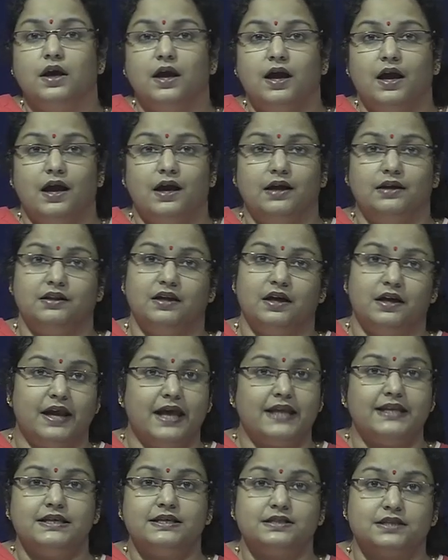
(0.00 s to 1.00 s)
and they are
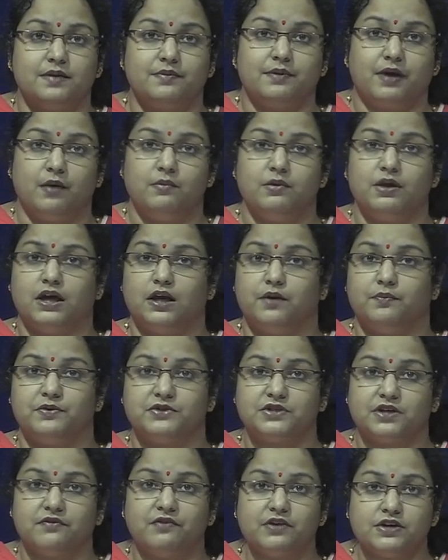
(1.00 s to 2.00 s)
adding some chemical
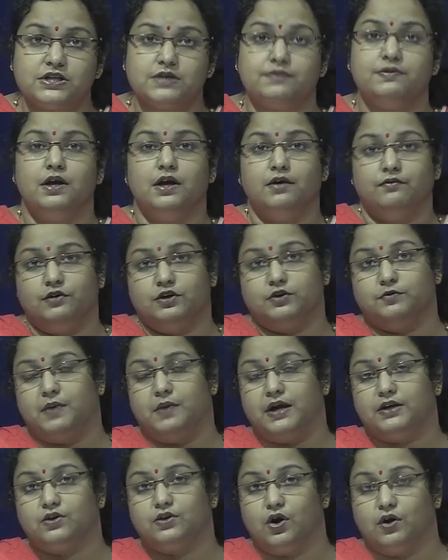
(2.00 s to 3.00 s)
preservative which
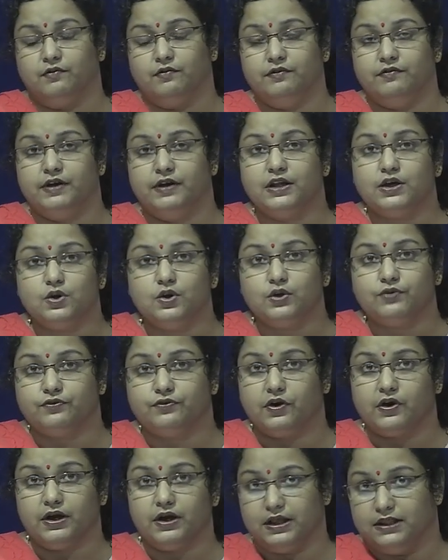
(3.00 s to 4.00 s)
might not be very good
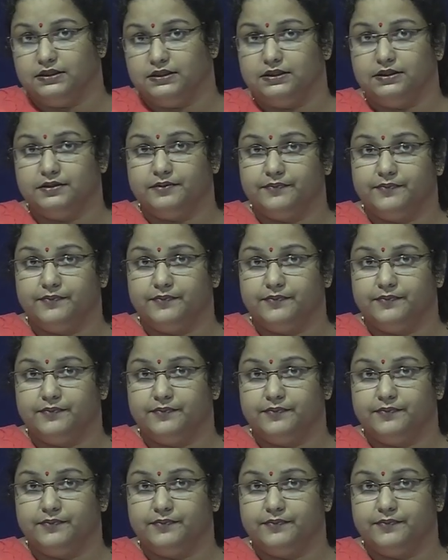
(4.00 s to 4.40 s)
for health.